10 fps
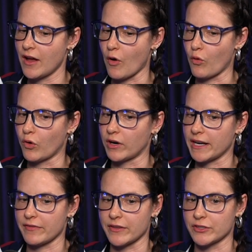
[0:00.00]
Or
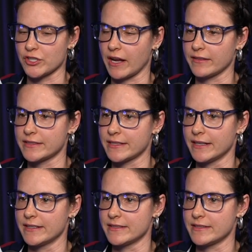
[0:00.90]
if their child
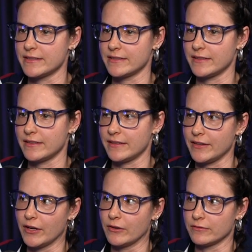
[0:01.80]
says, you
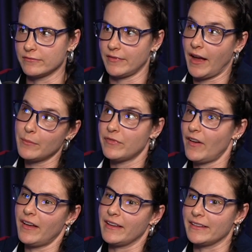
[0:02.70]
know, I'm
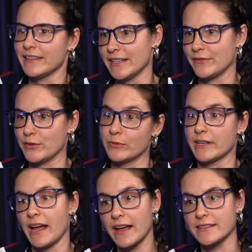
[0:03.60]
fine, if you were
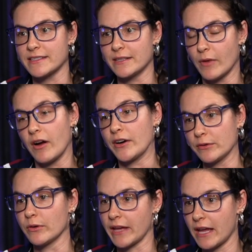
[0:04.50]
to ask them, are
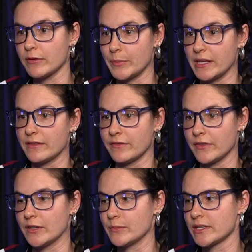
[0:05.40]
you okay with being
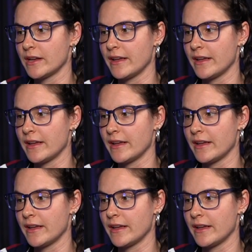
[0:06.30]
filmed?